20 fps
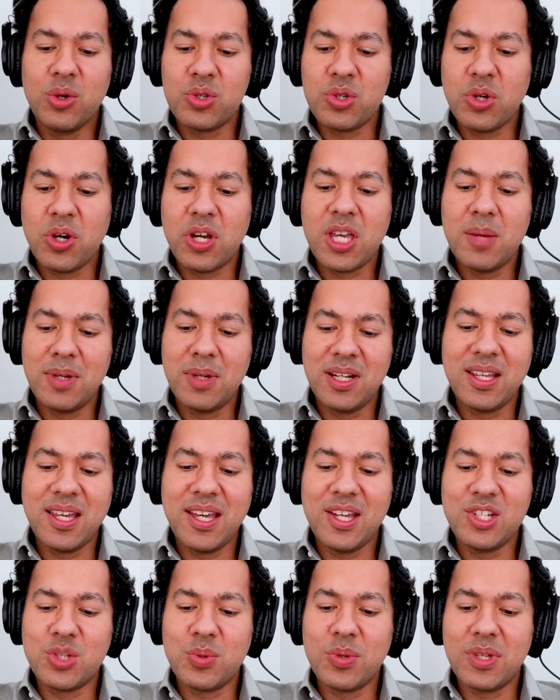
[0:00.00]
talking about
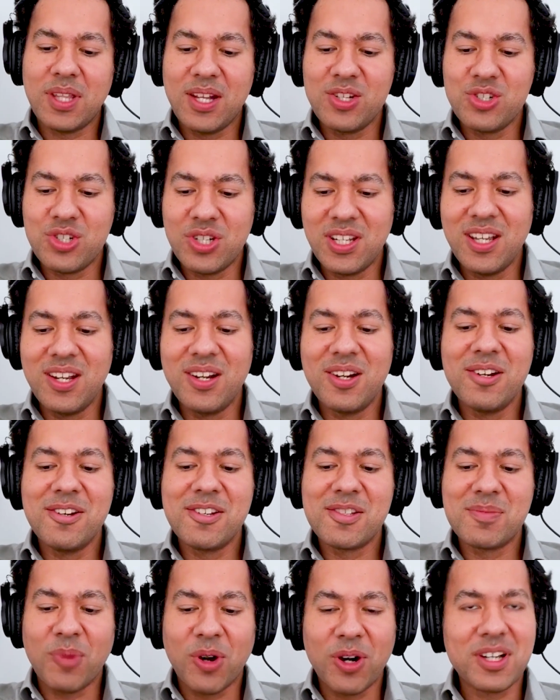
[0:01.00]
engaging with
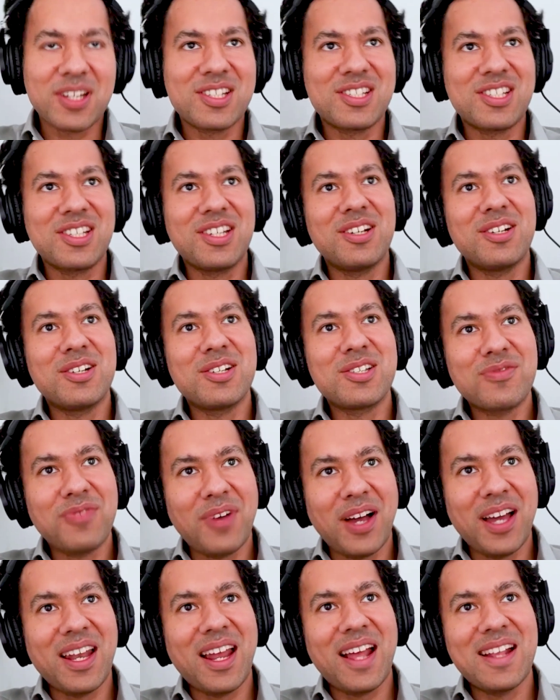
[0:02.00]
engineers, marketeers,
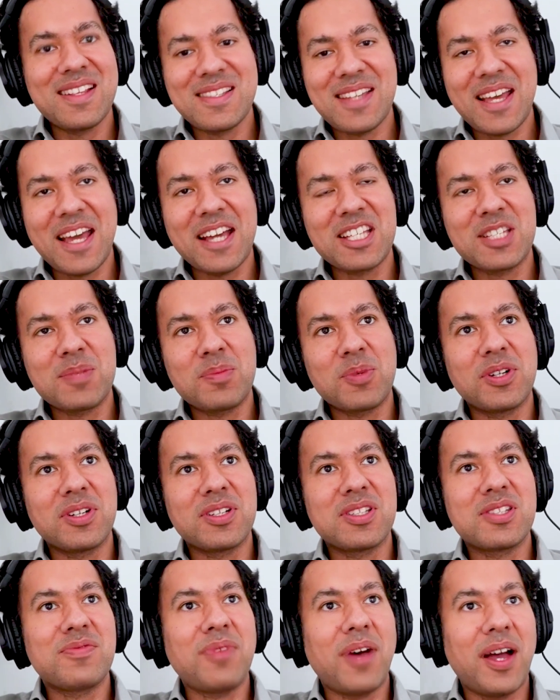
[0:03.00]
finance
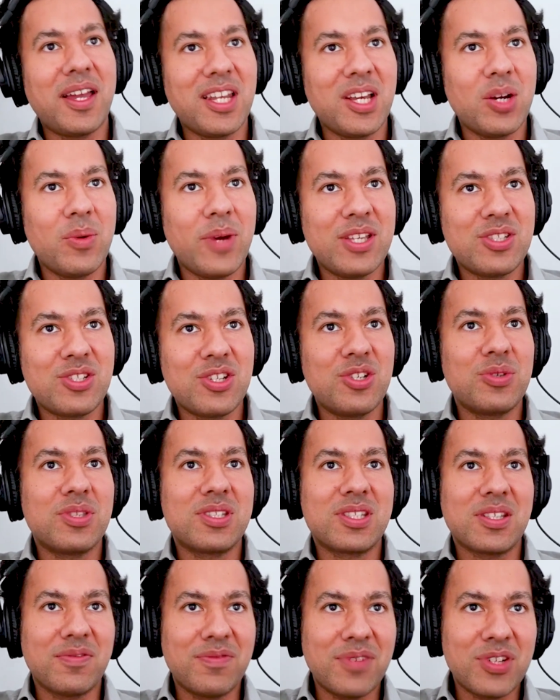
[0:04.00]
experts, finding ways to do
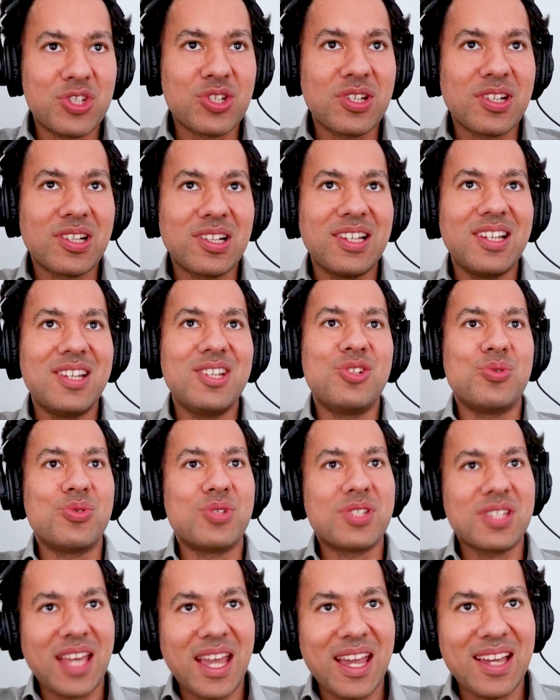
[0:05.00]
this efficiently, to
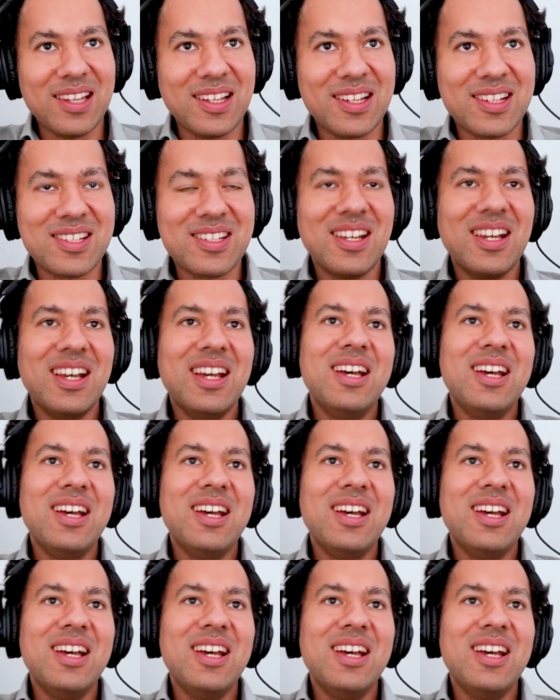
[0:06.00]
scale it.